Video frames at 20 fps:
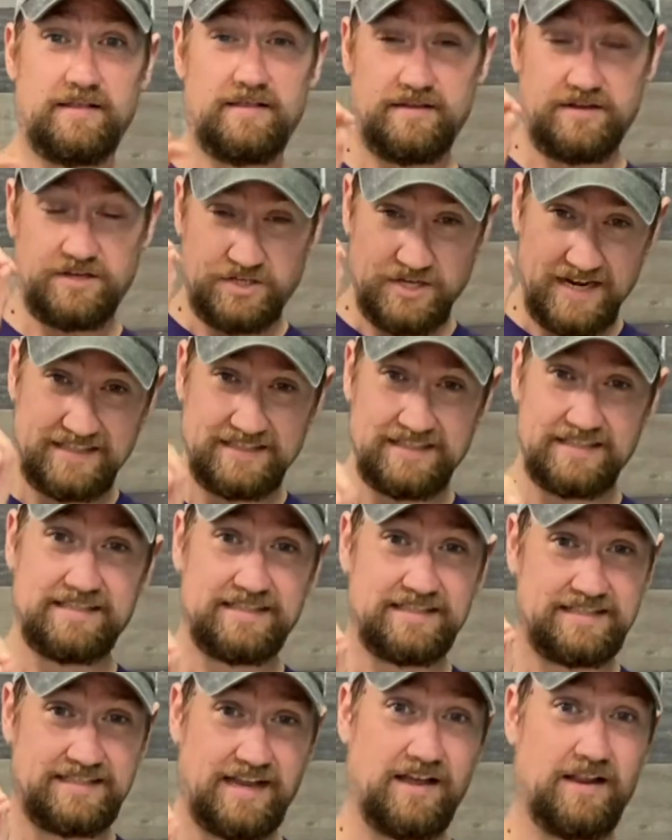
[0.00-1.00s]
Jesus
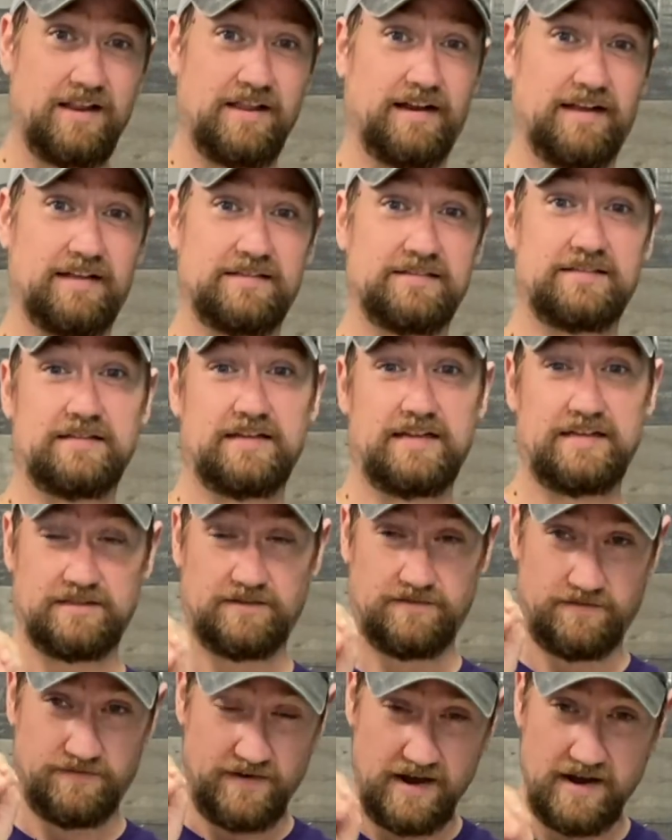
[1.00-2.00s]
is telling us it's
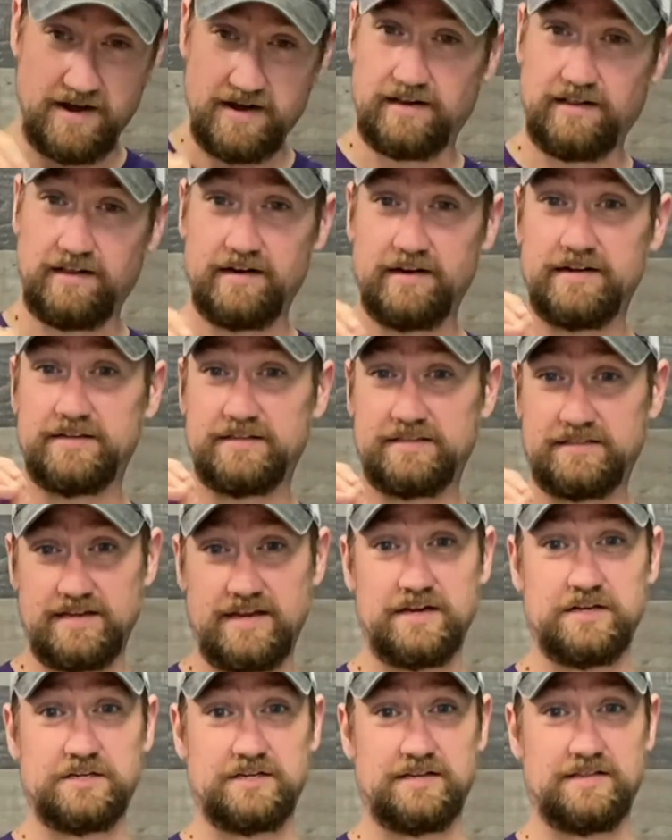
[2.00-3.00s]
a very clear
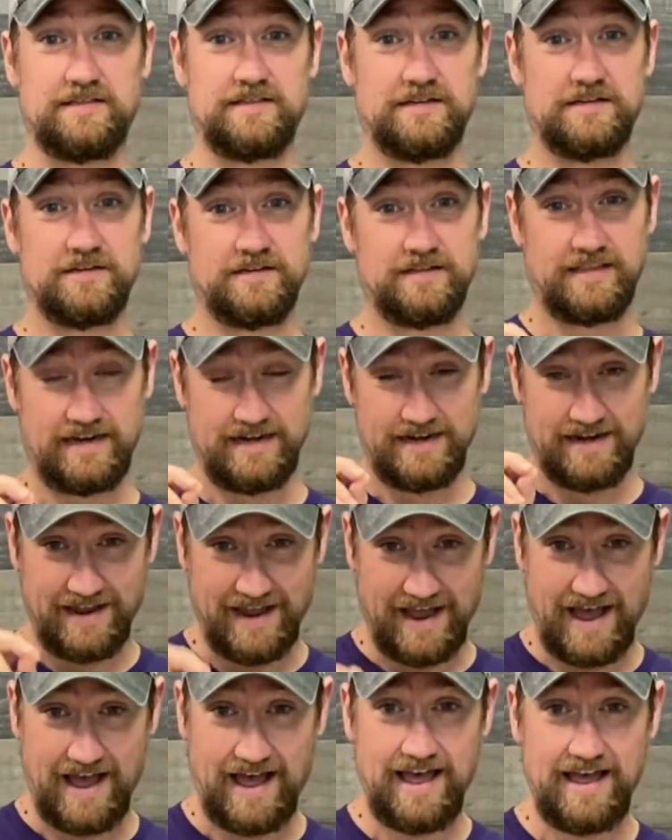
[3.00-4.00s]
distinction that
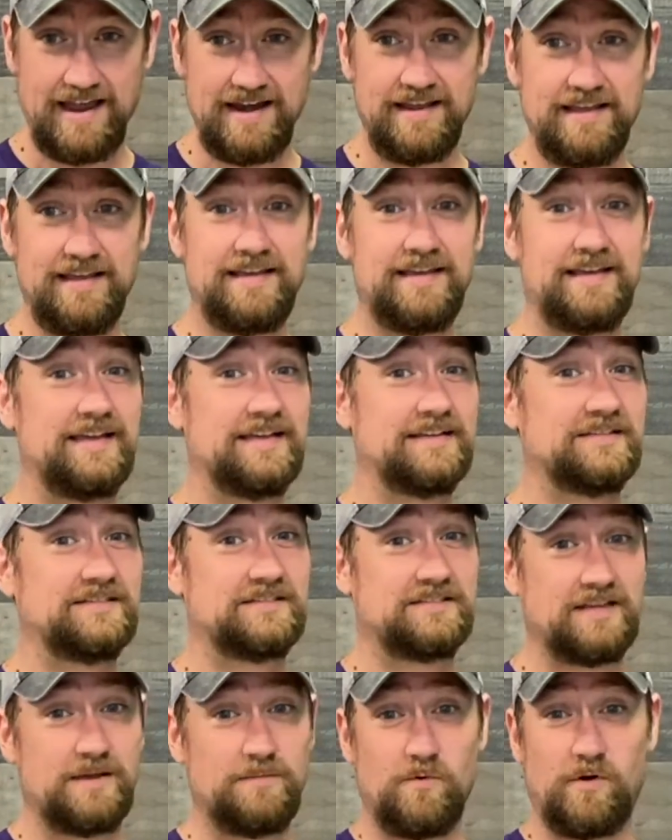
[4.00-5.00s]
God is
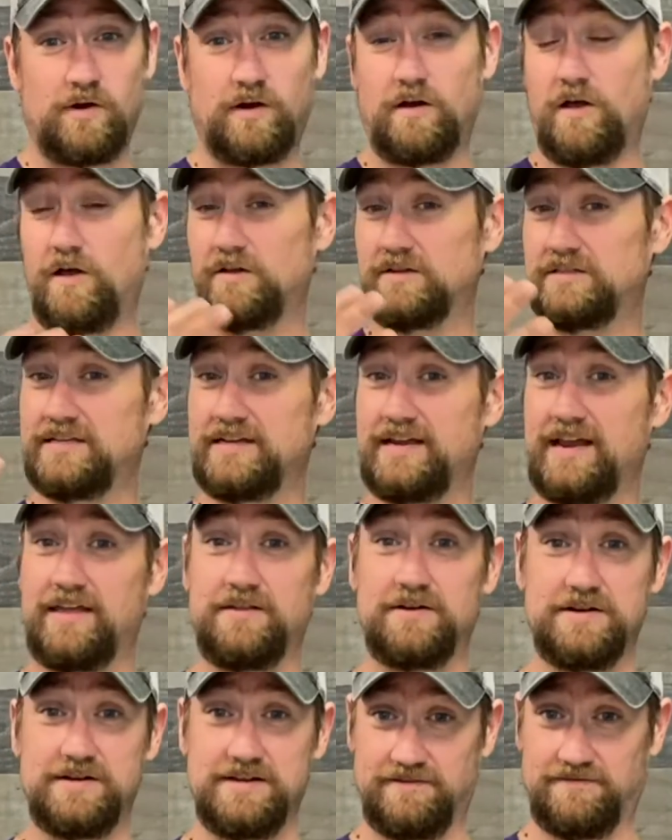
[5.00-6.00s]
somewhere
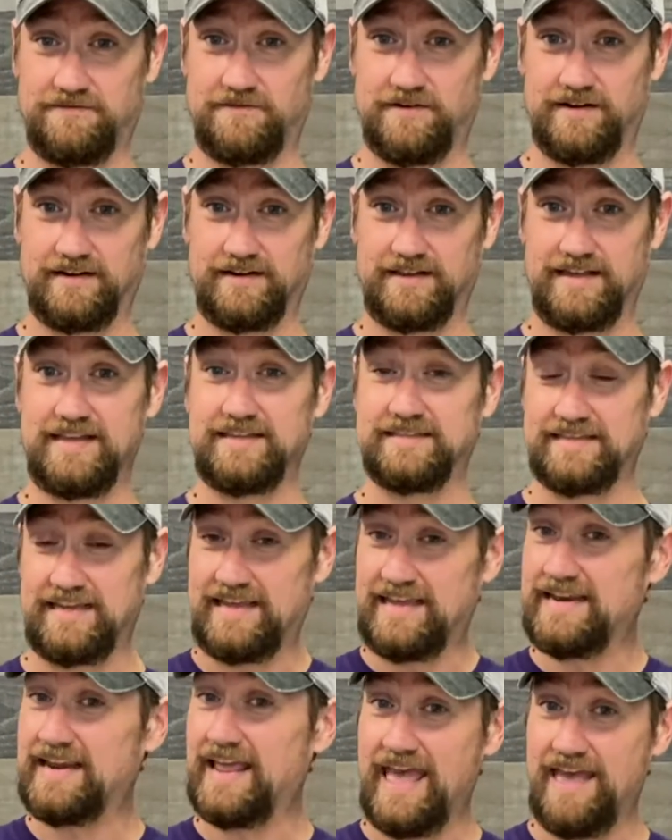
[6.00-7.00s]
altogether different. He's
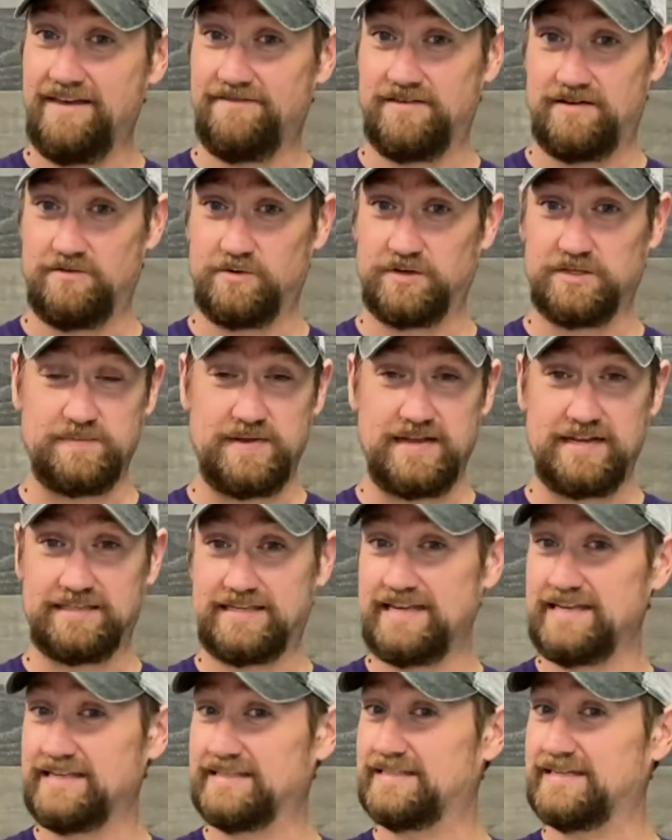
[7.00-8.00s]
in heaven, which means
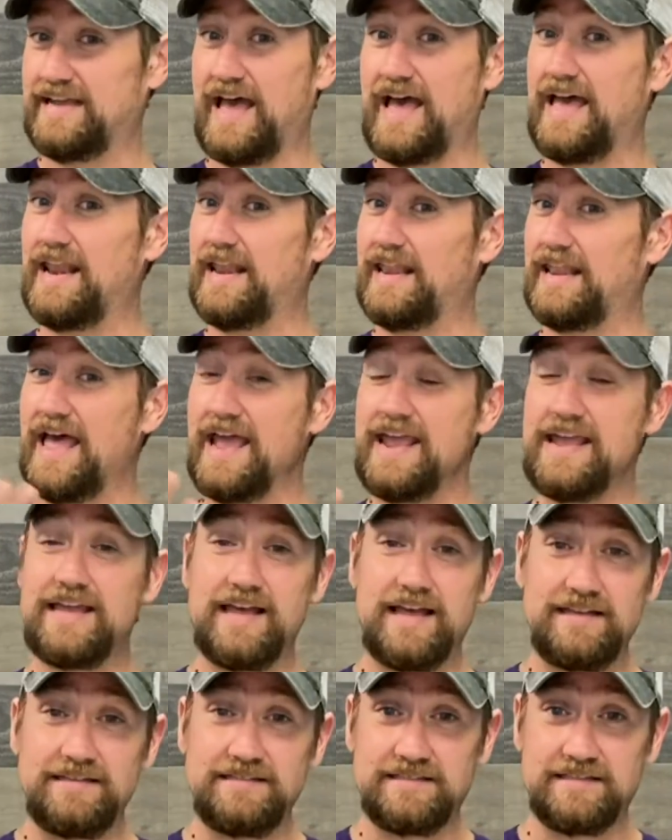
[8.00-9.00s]
he's not like
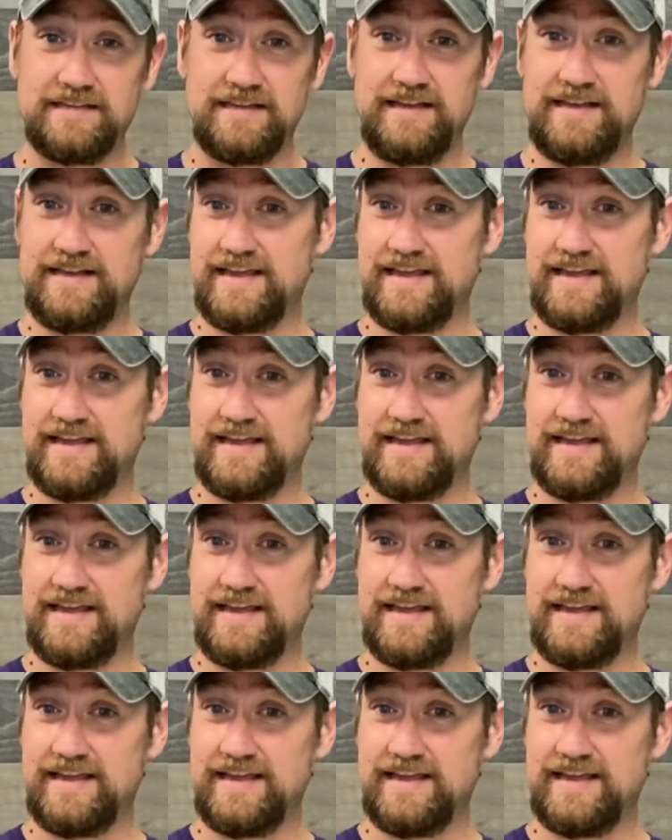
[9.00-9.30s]
us.